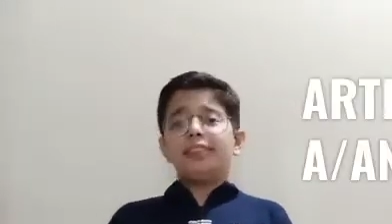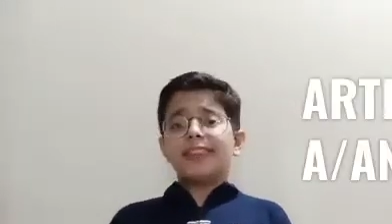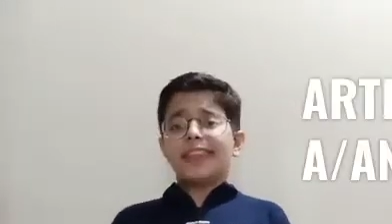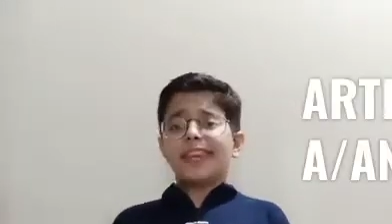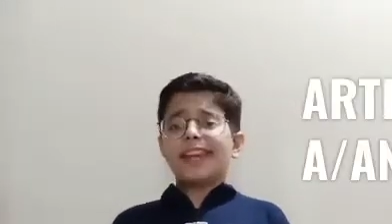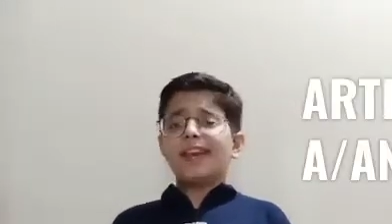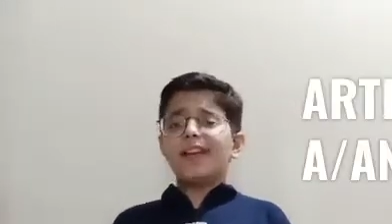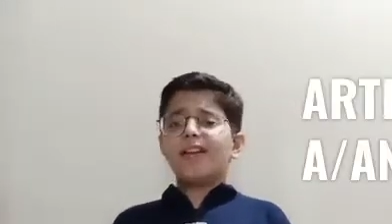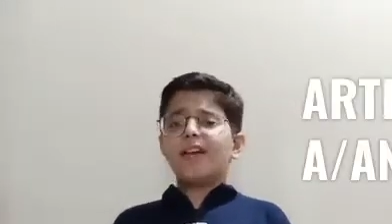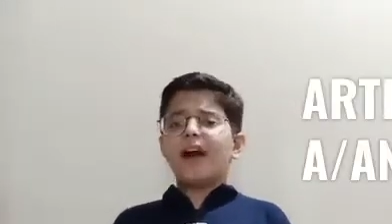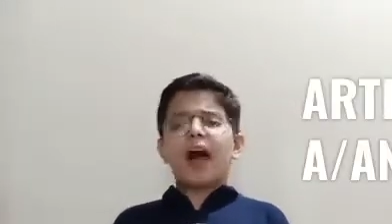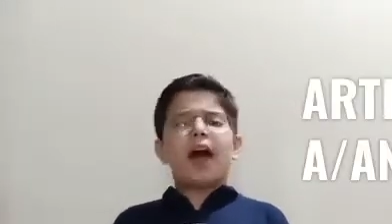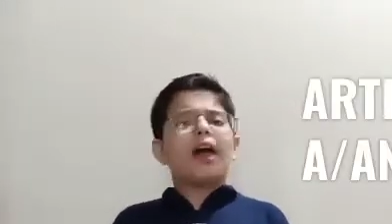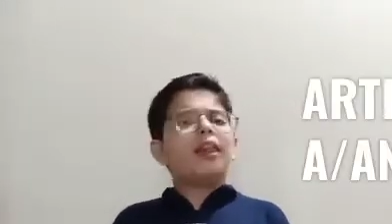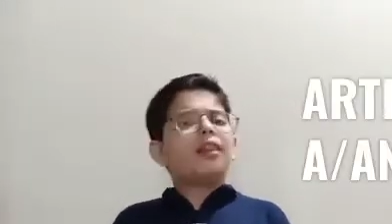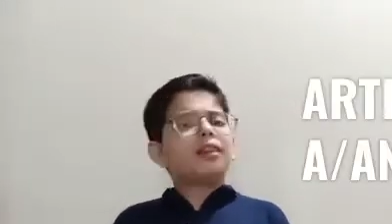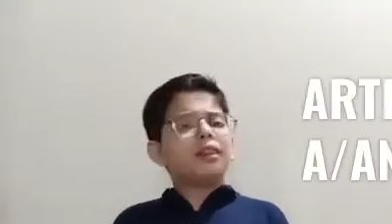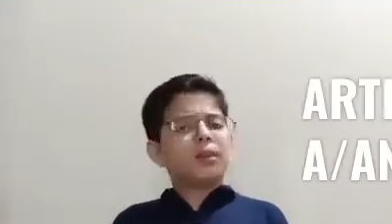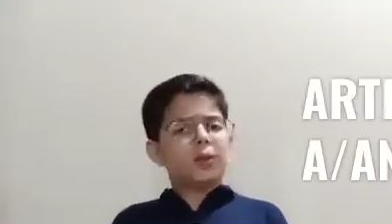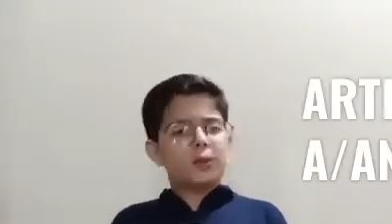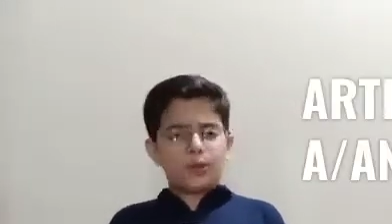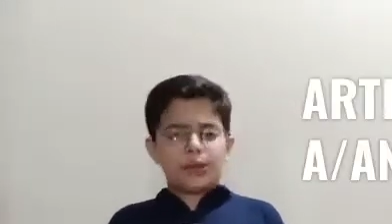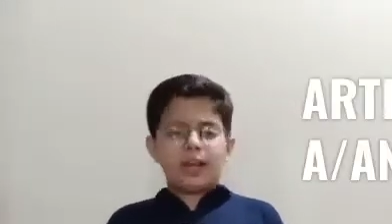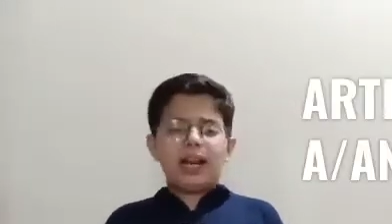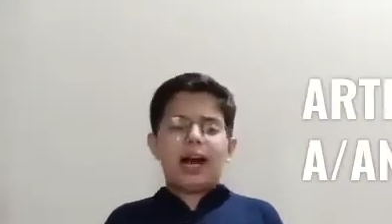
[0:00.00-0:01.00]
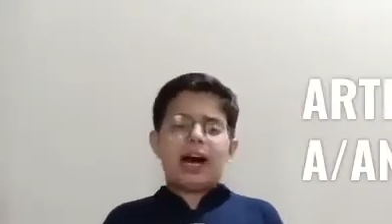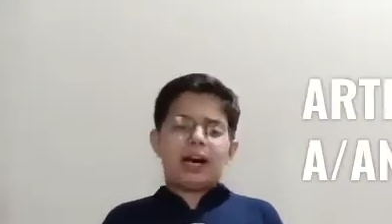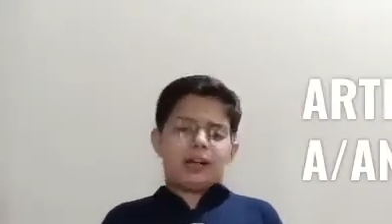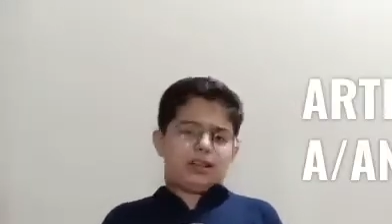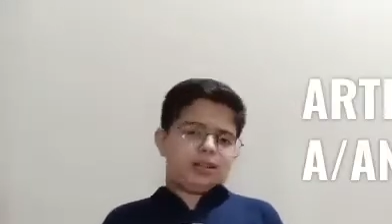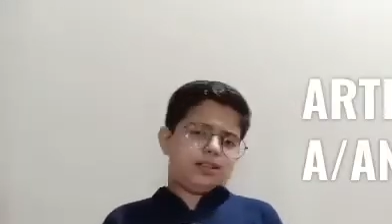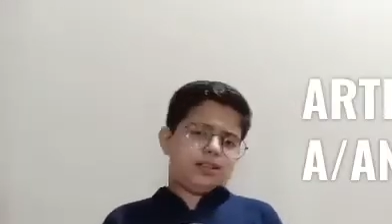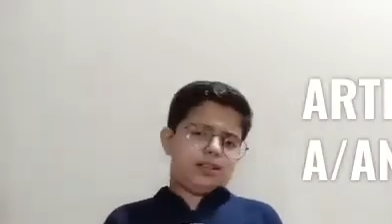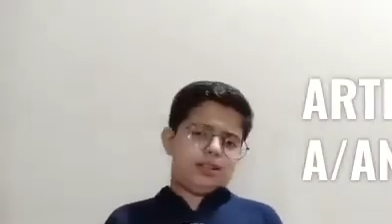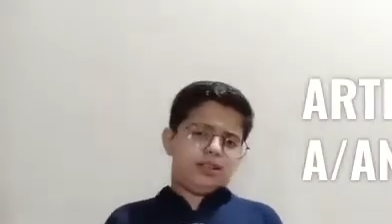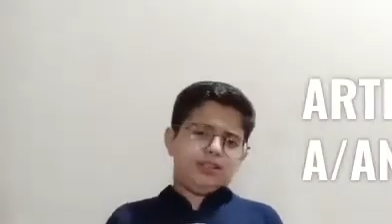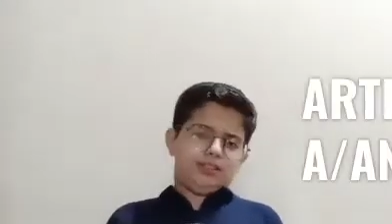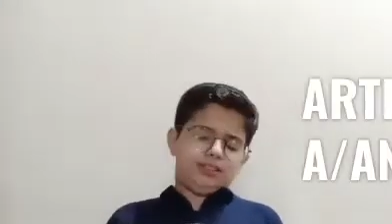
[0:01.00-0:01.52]
There are three
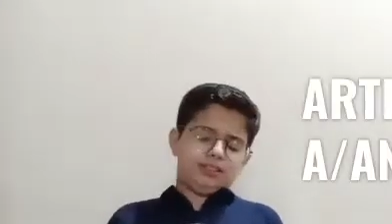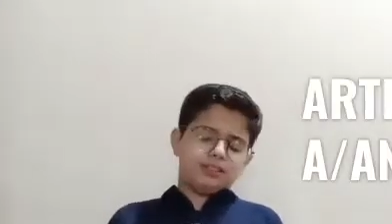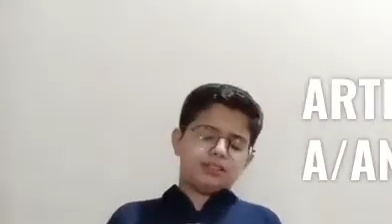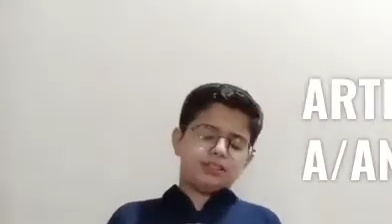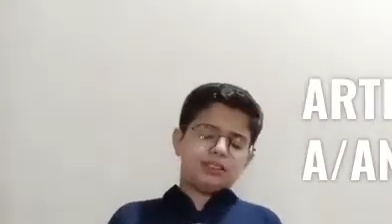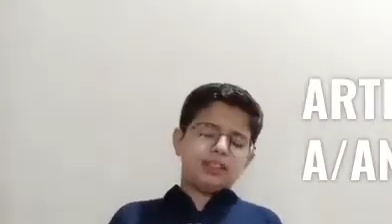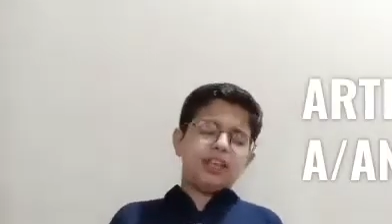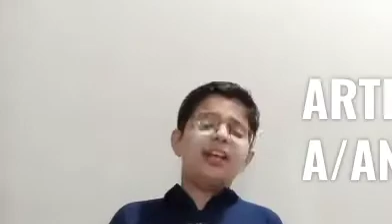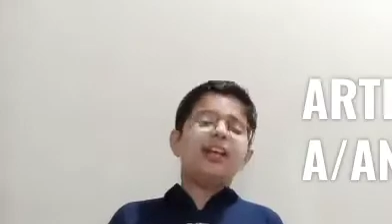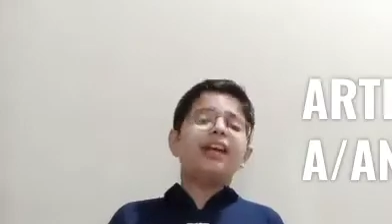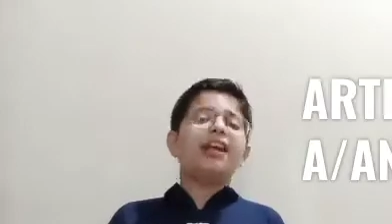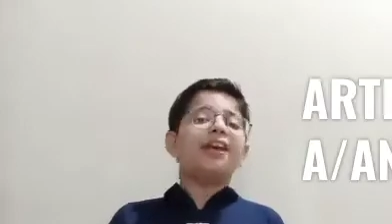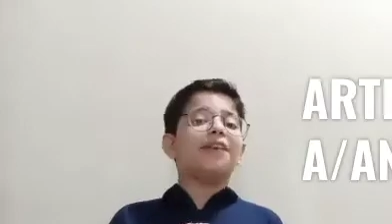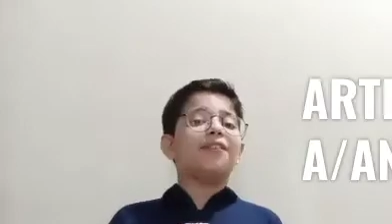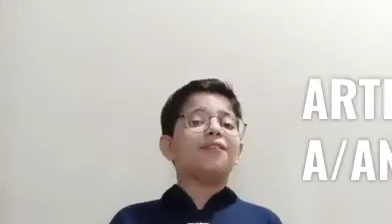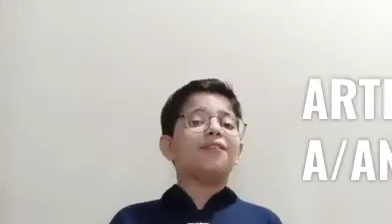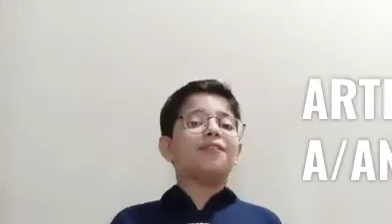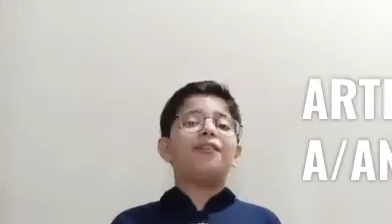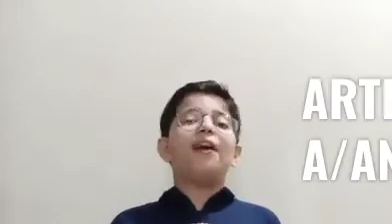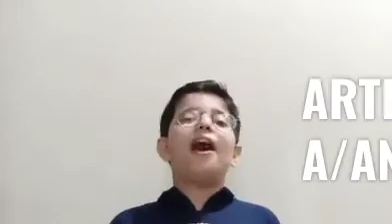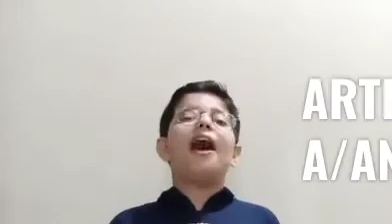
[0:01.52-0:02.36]
articles. In